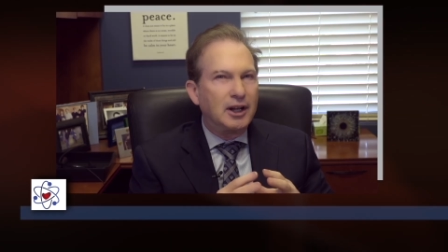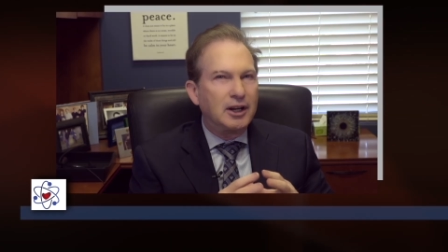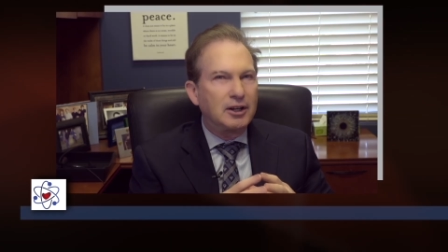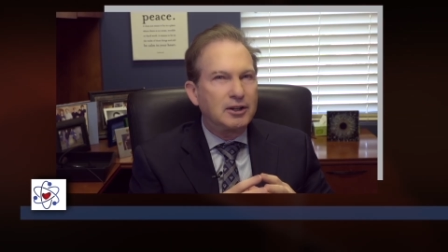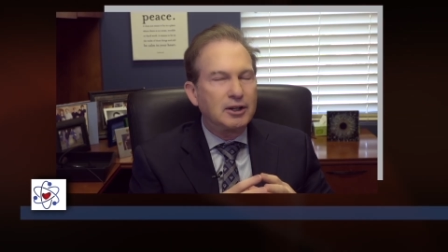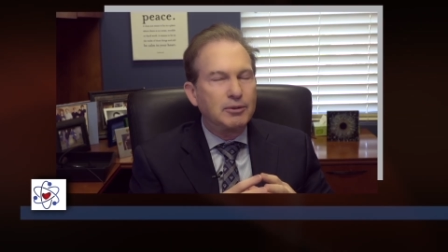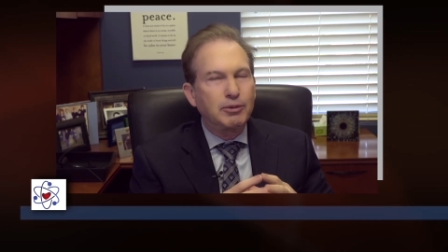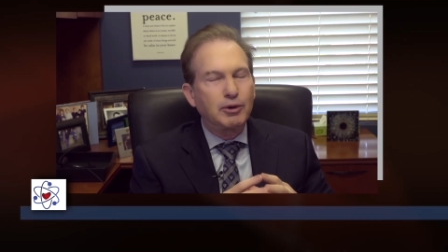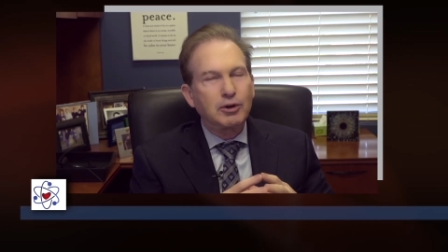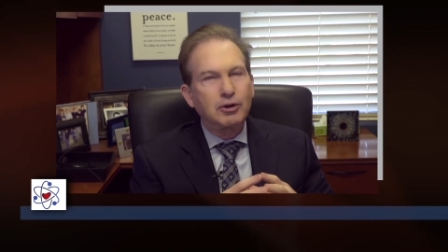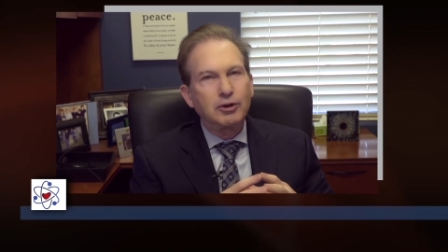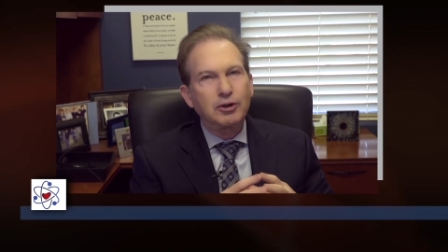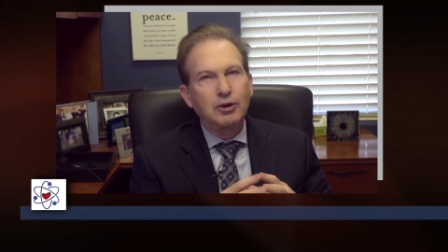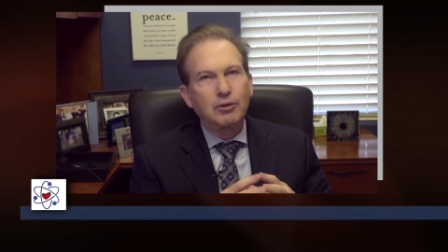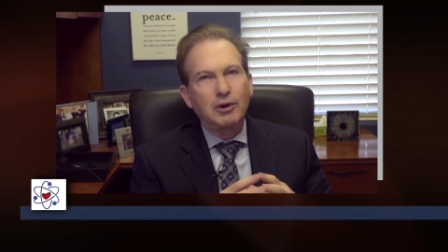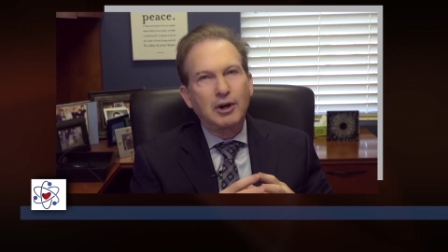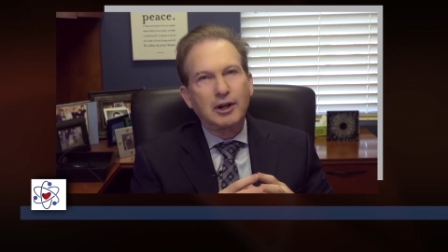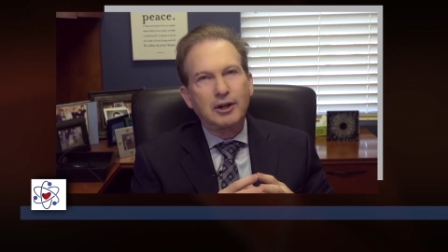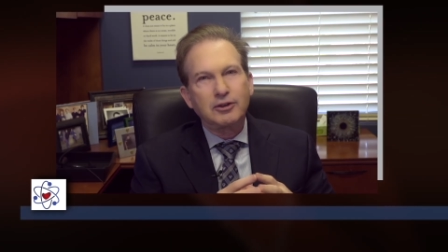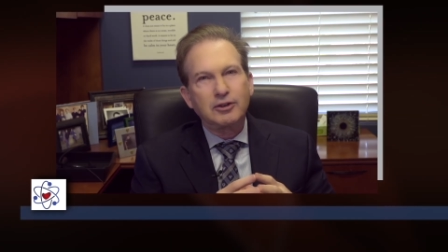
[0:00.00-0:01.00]
In a typical
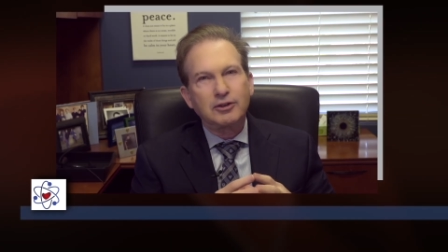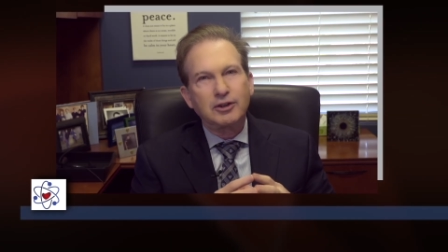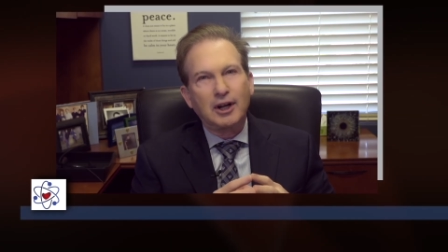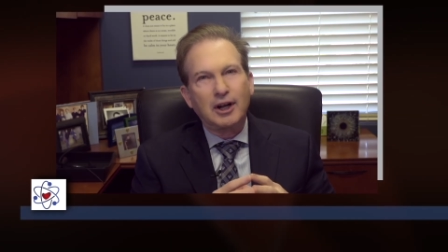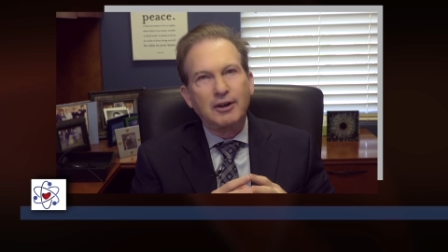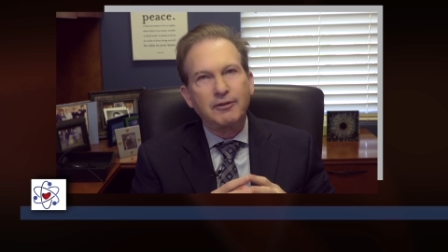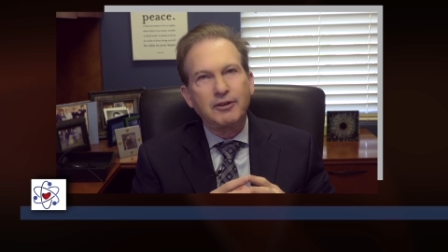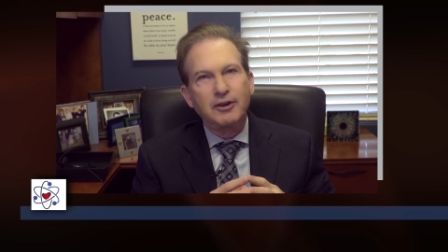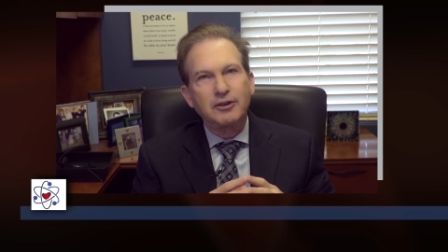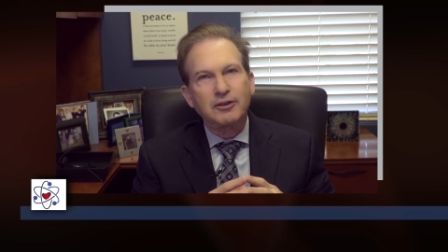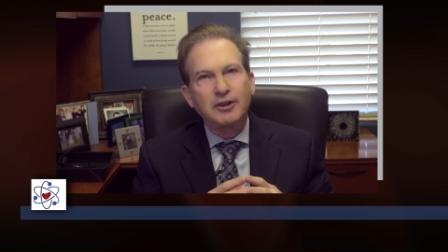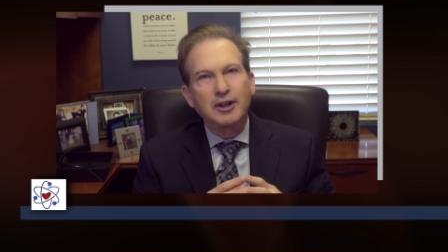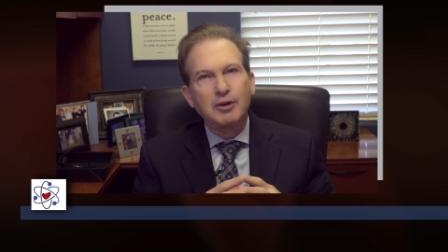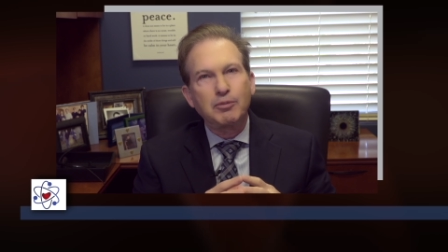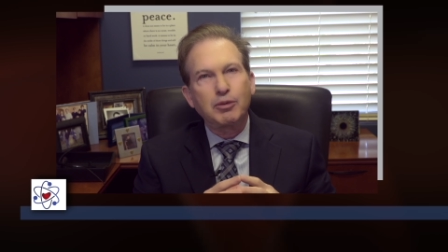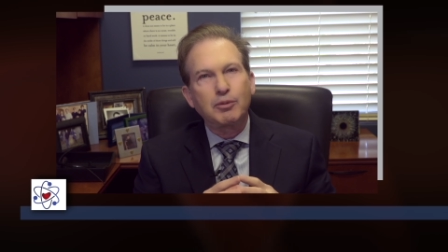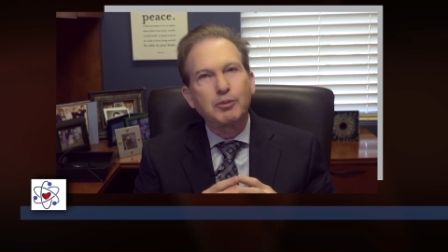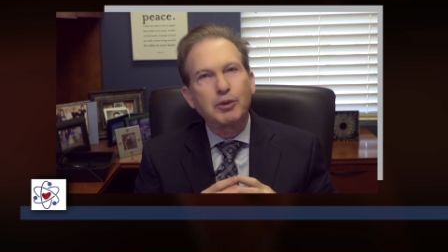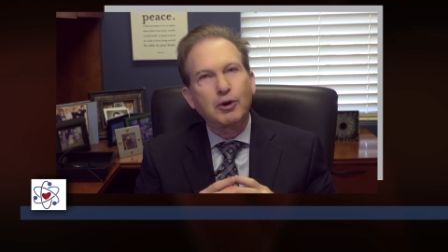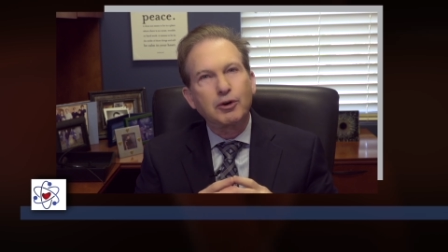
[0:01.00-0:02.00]
urologist's office, they
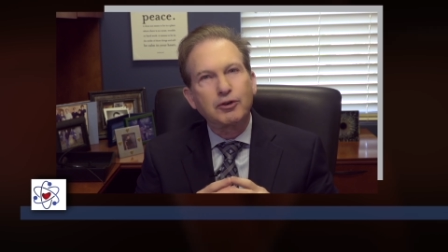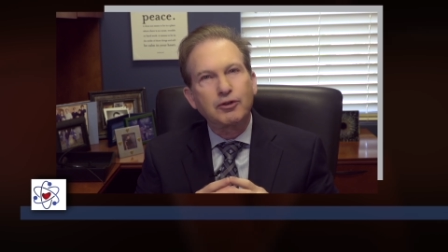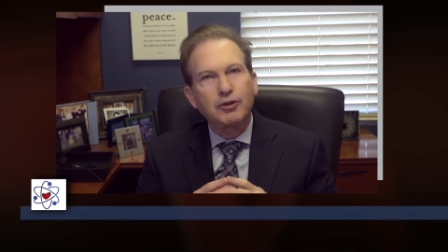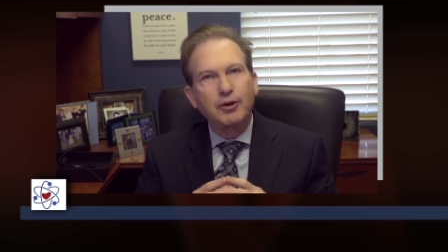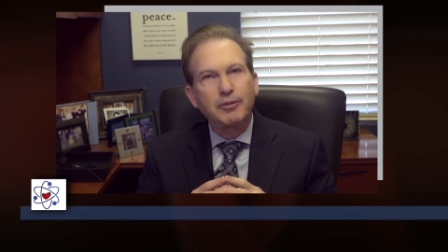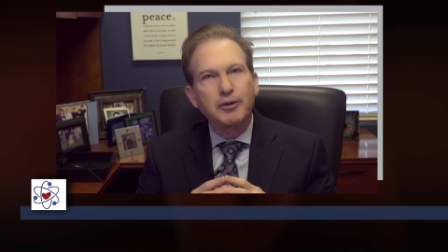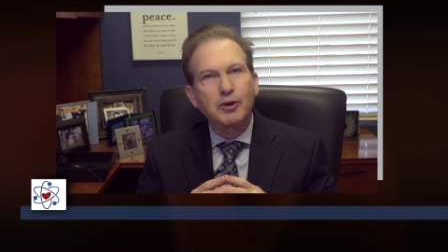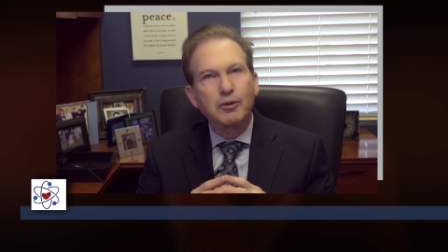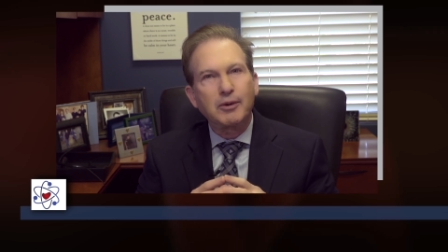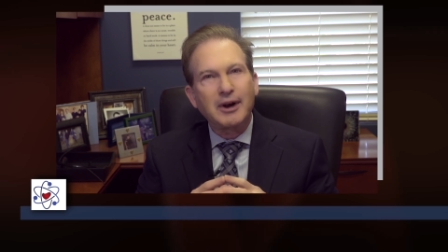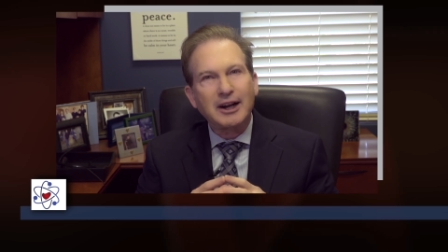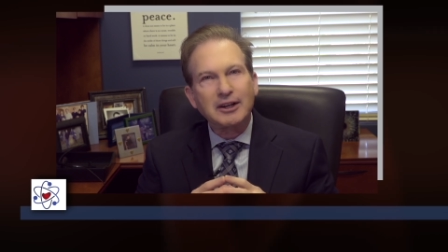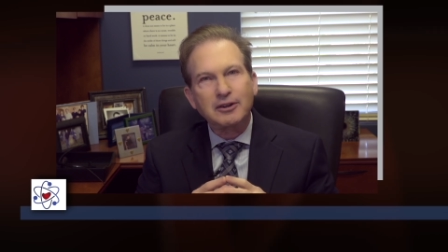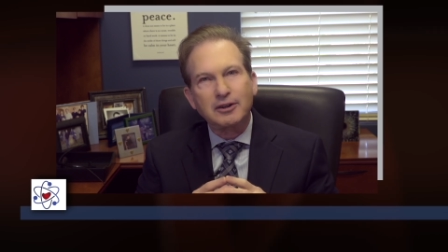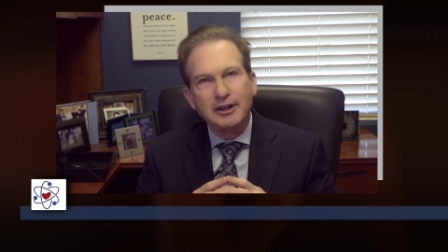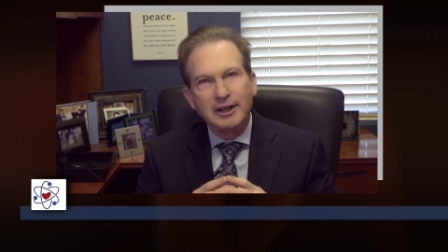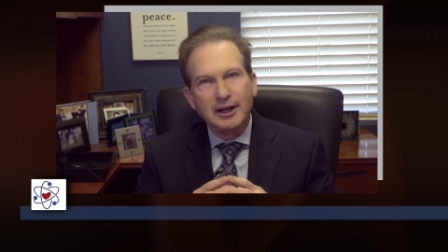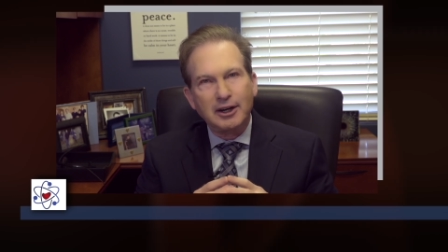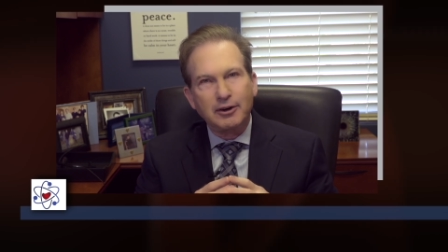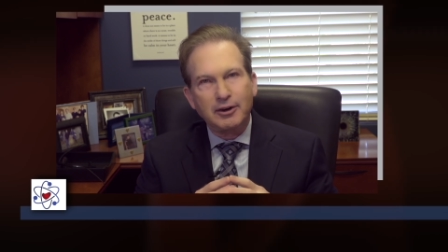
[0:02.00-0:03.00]
approach from the
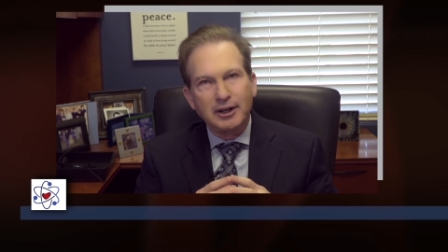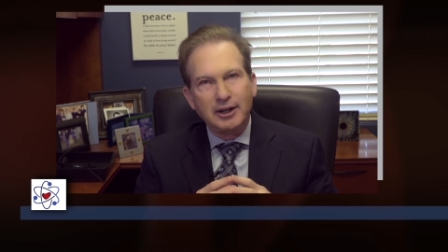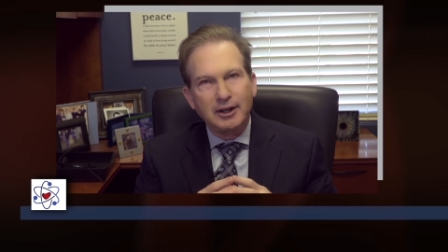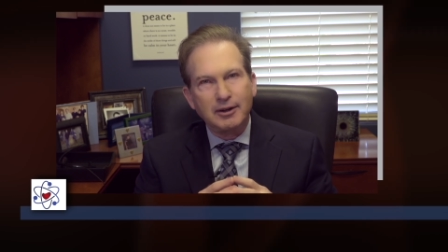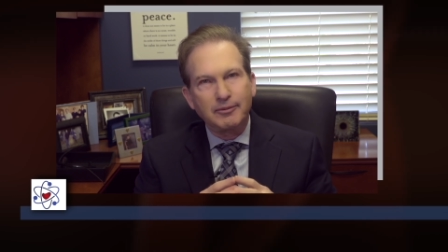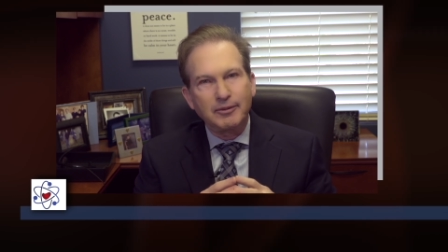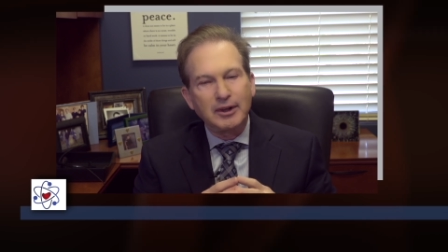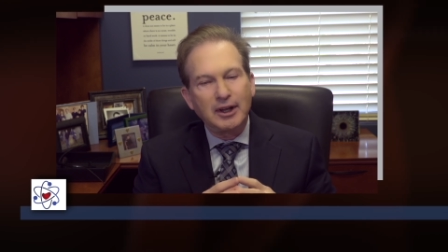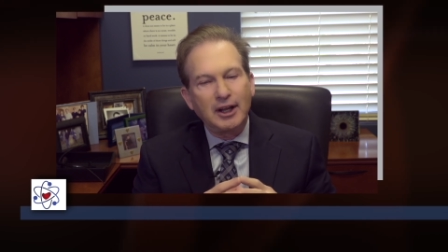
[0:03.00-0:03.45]
rectal area.